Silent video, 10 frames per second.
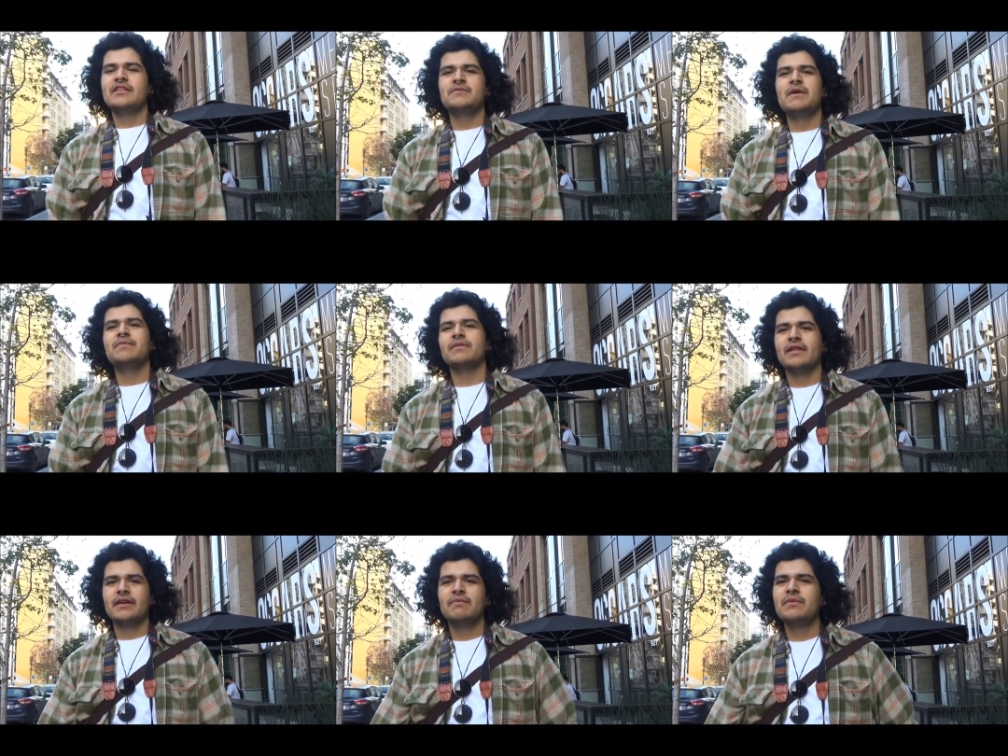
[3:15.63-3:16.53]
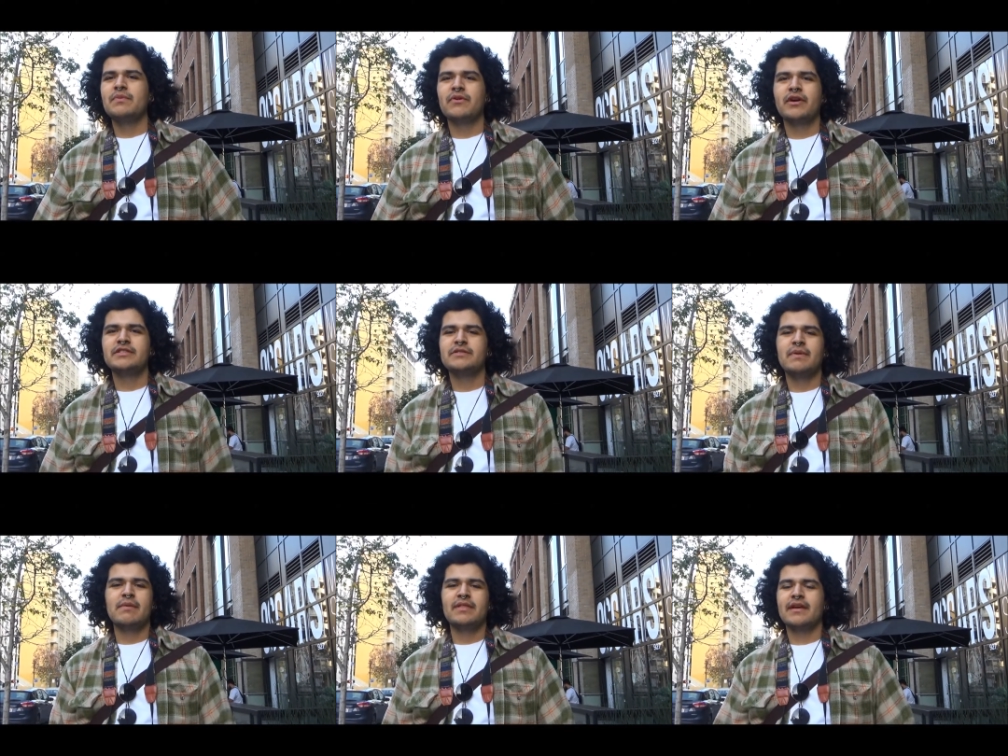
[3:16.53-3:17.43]
it's people. Like people are just
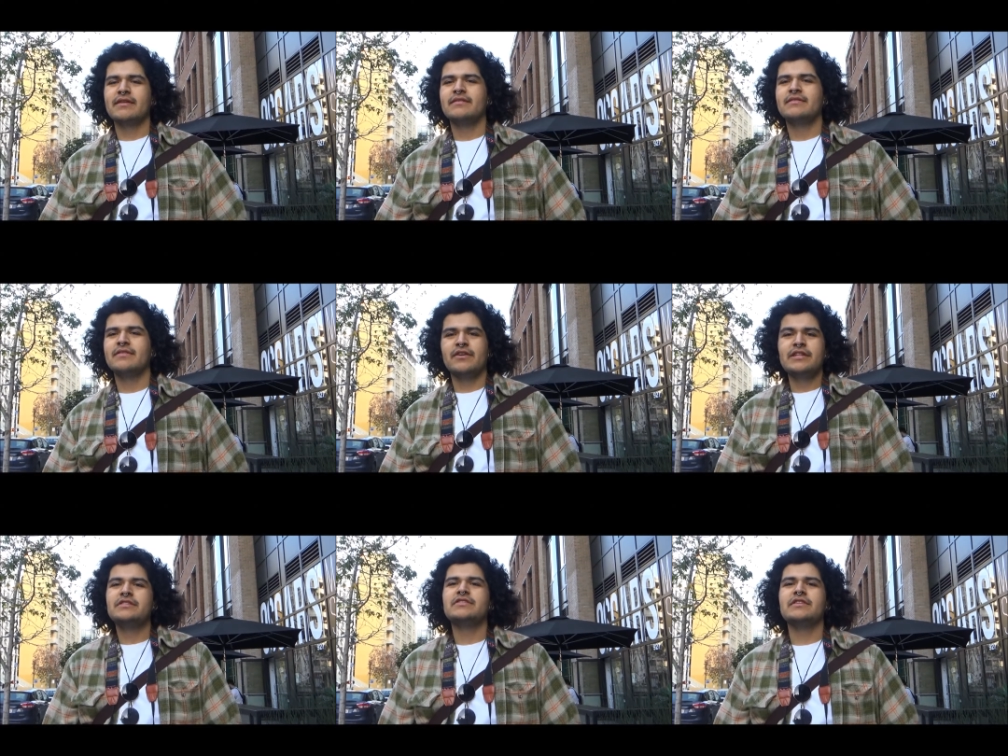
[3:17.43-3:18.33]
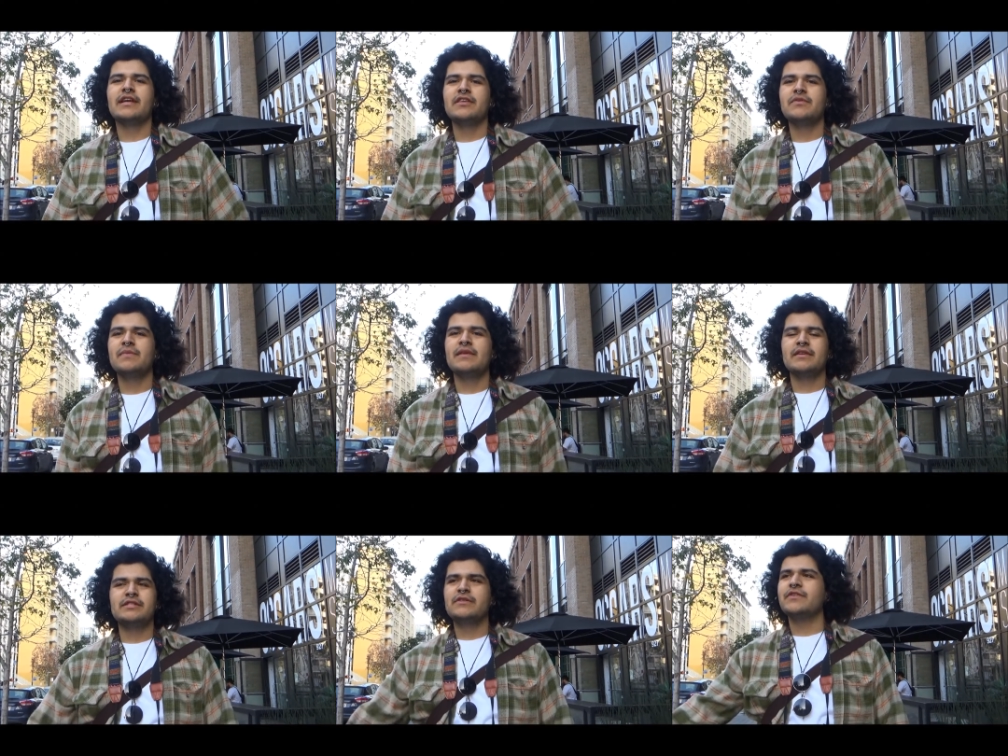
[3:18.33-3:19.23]
probably like, they're interesting. Like you meet,
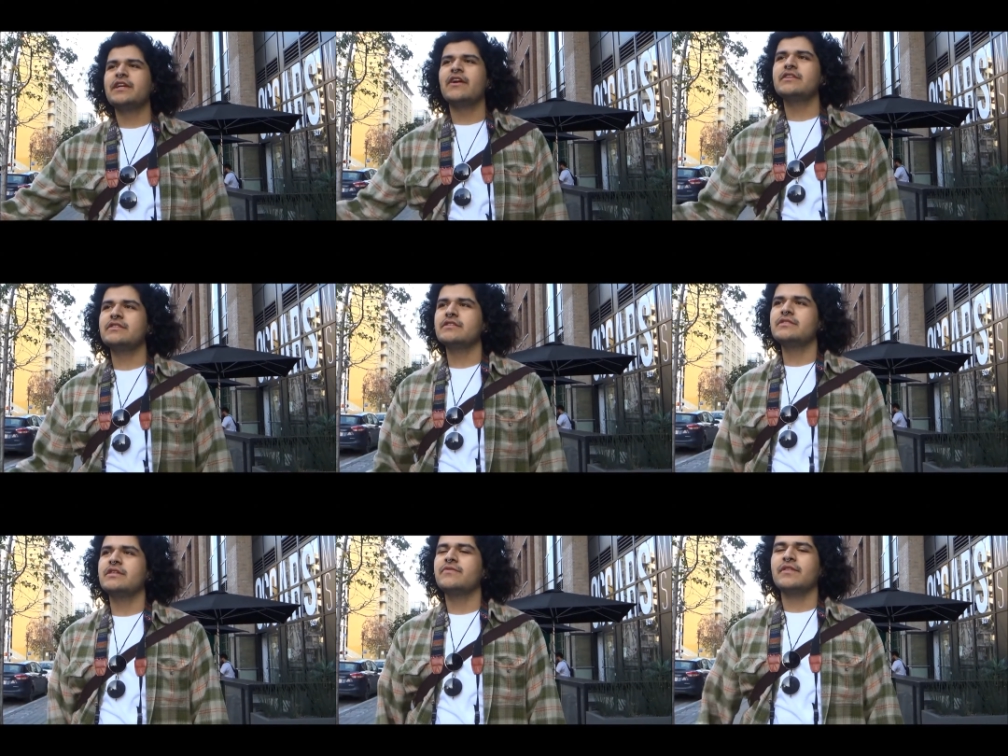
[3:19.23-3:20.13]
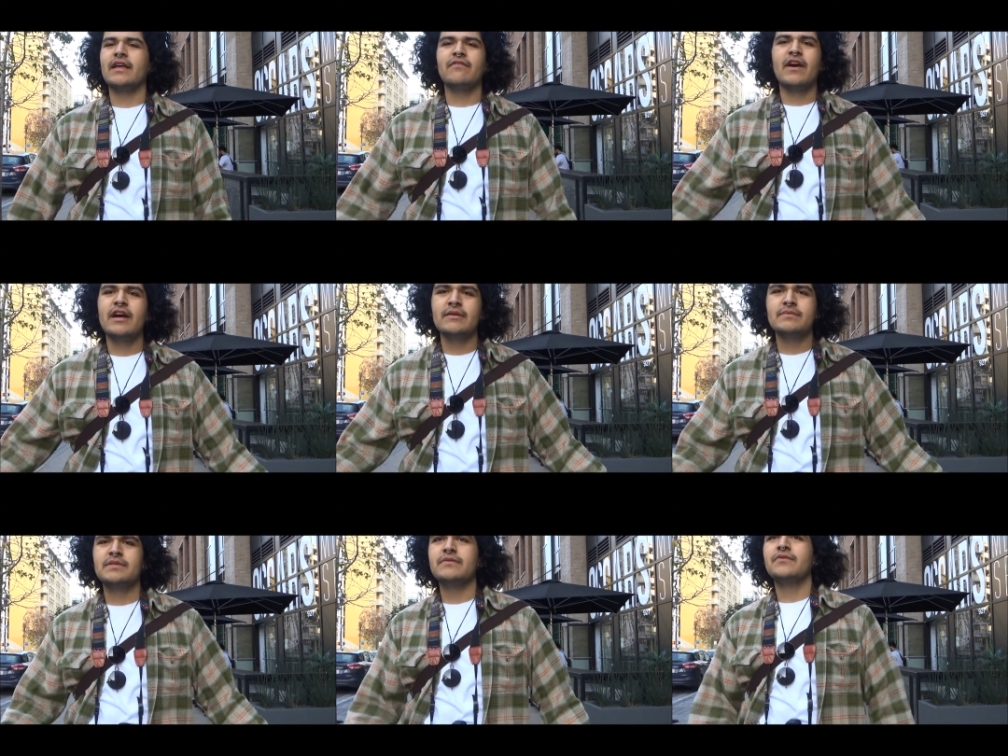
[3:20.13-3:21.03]
there's different characters, different like
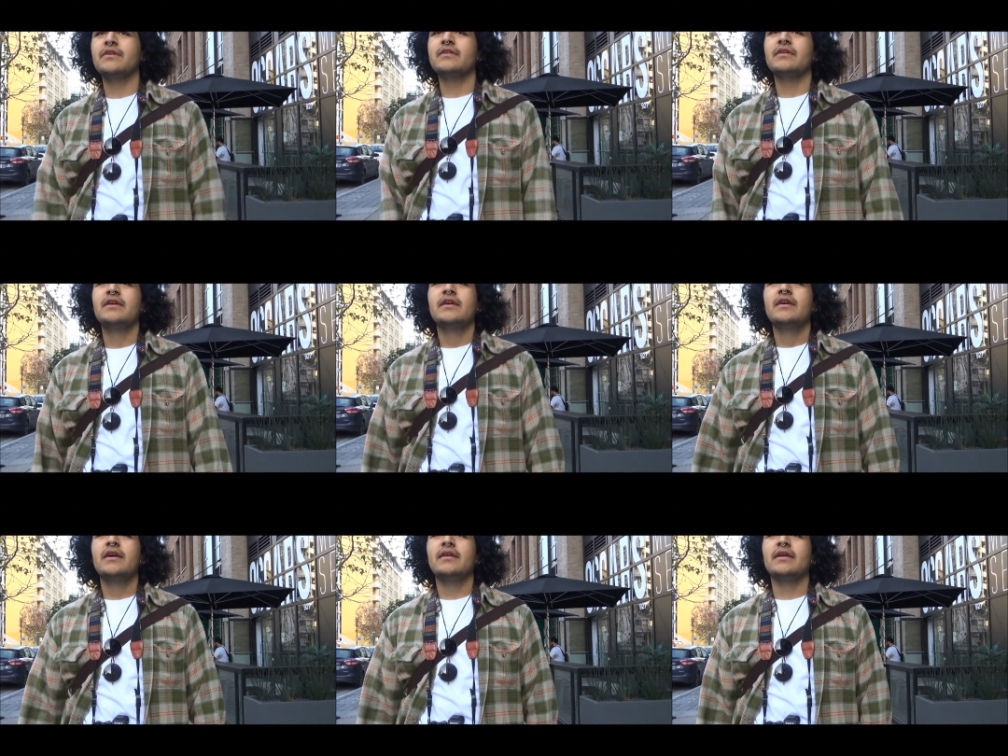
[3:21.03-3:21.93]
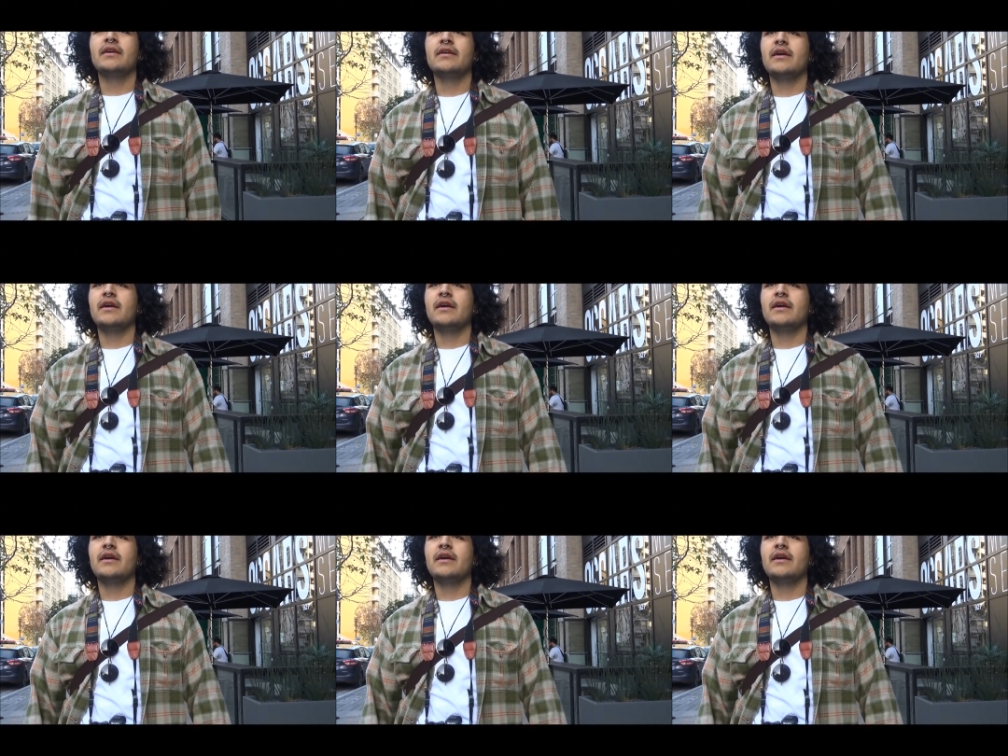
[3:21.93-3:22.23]
vibes, different like,